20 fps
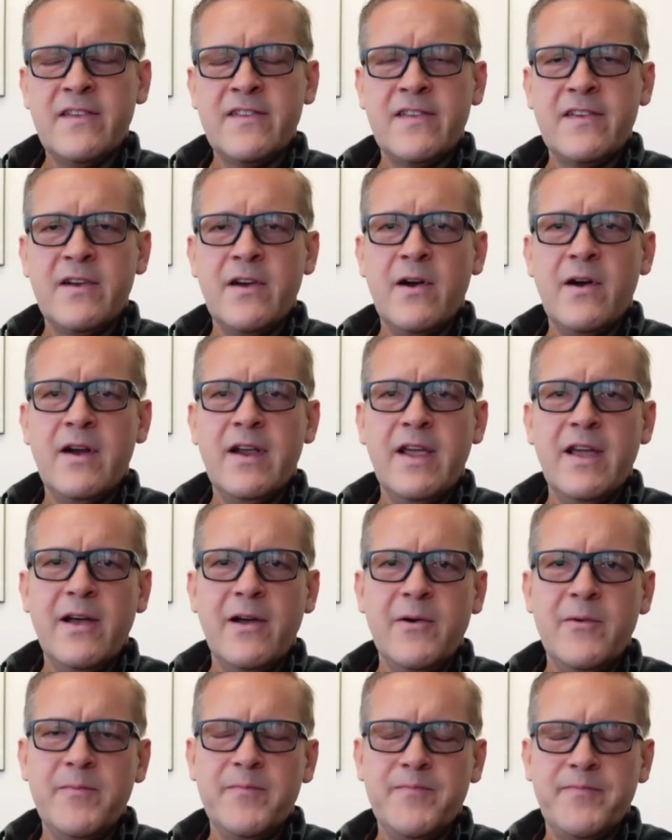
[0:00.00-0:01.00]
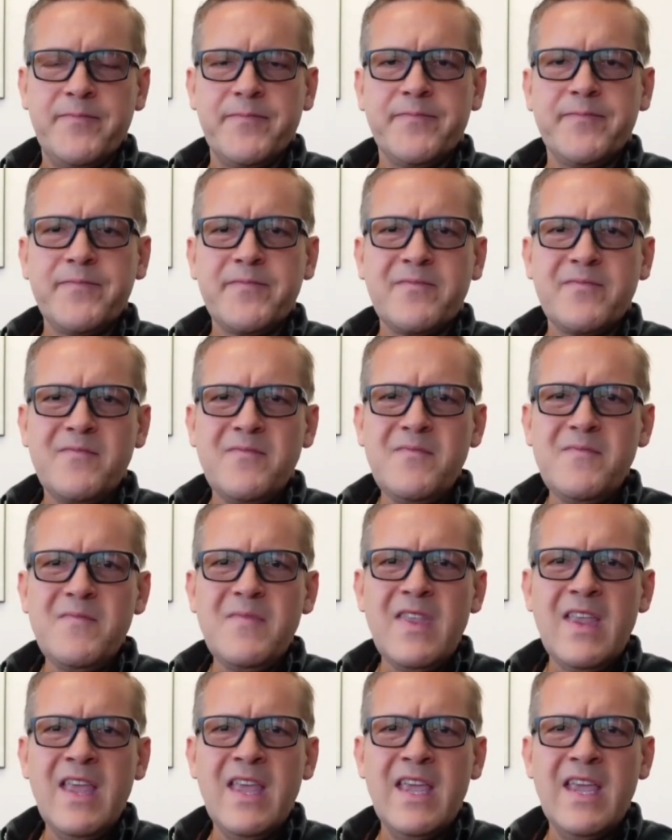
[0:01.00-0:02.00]
scenario
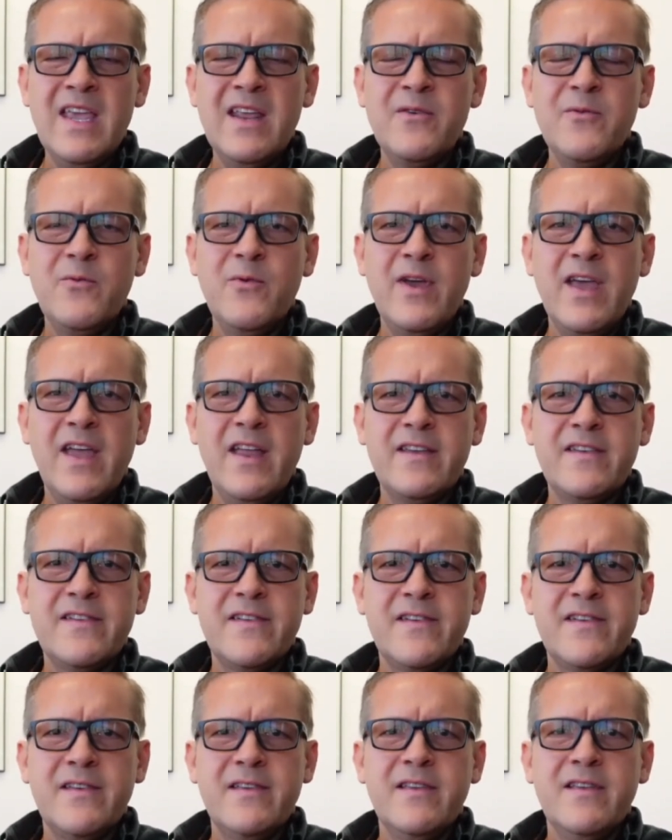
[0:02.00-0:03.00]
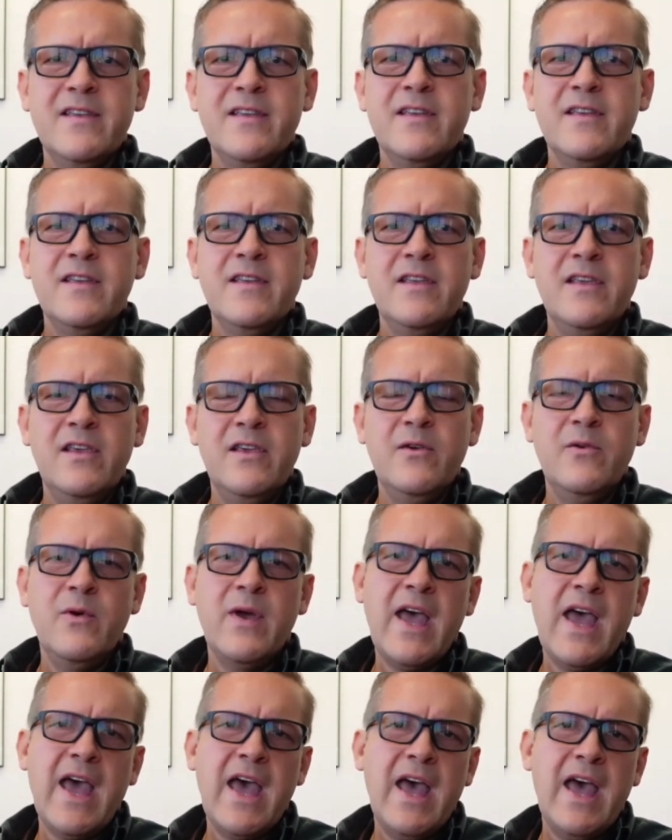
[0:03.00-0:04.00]
in which you
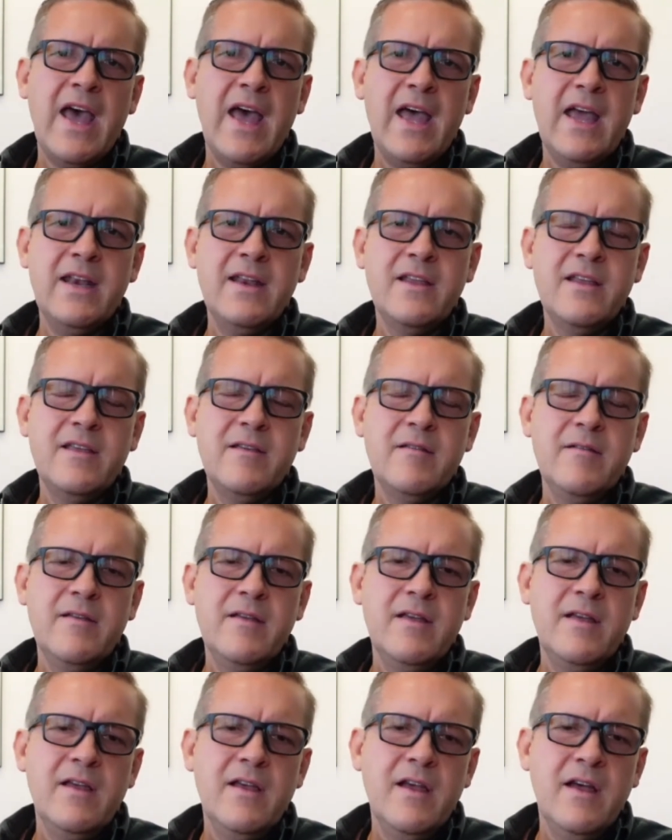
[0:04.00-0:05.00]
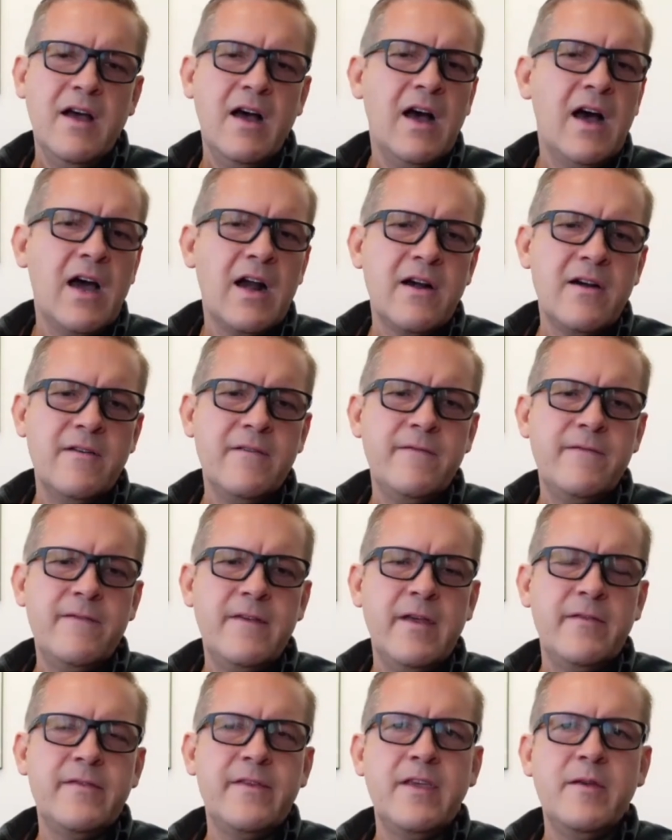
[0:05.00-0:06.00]
had
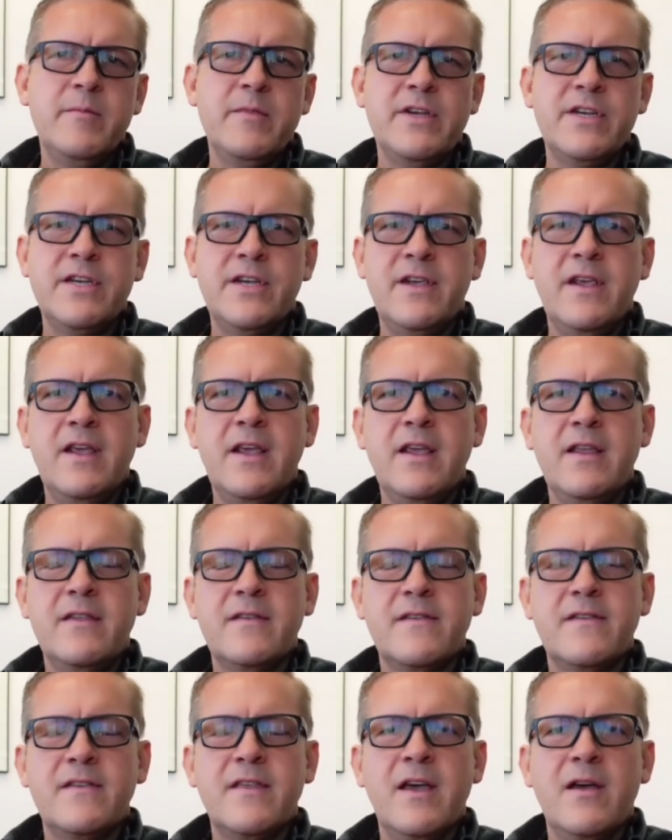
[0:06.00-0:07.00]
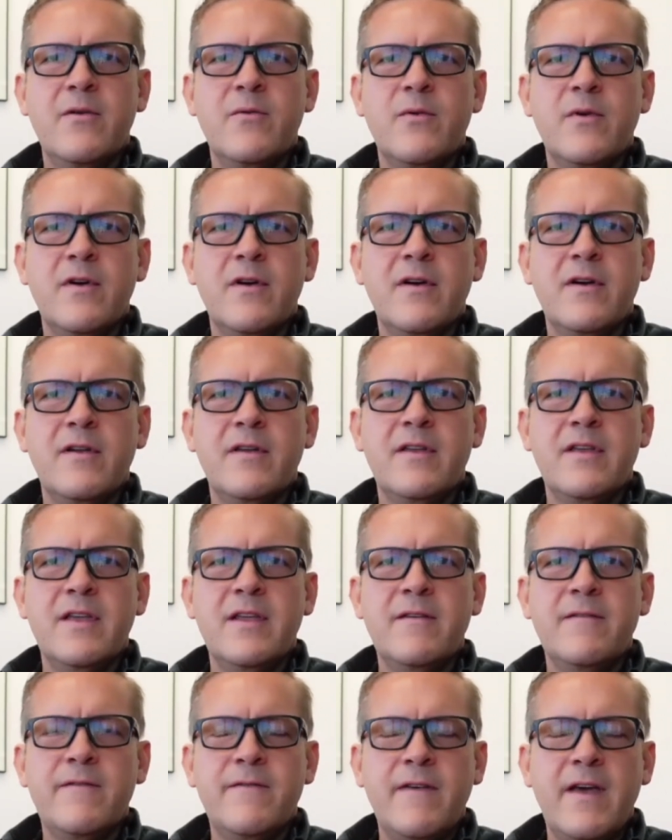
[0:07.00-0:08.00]
150 machines that were
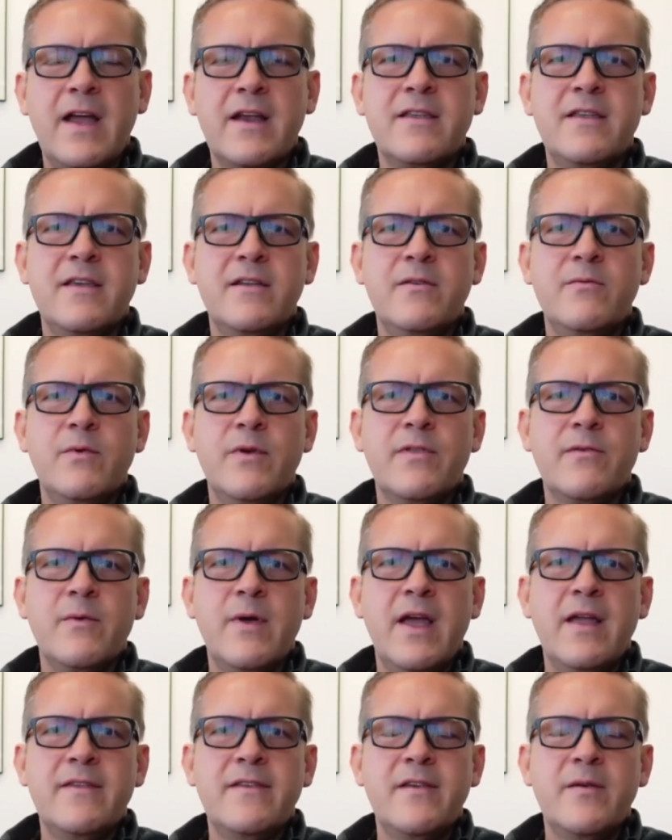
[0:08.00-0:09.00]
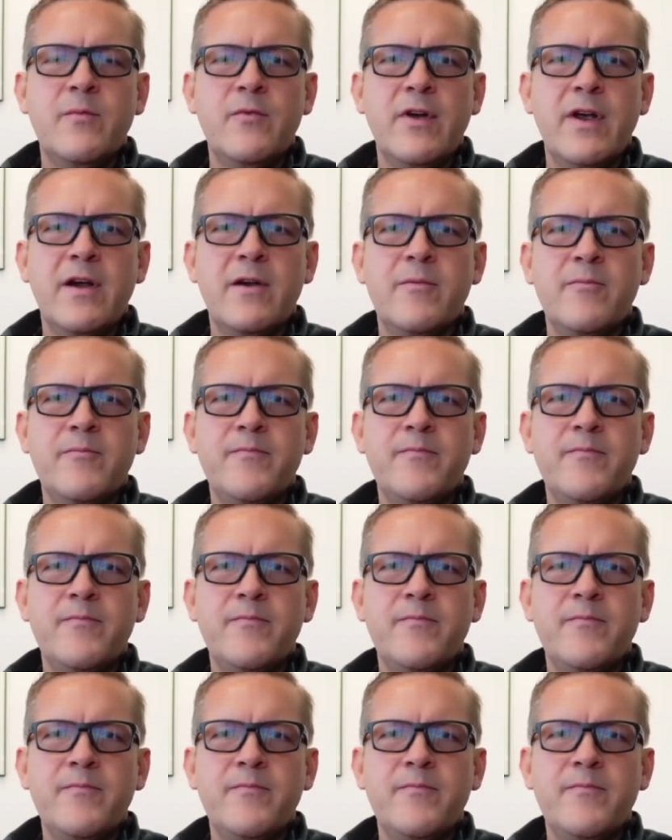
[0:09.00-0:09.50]
infected with ransomware.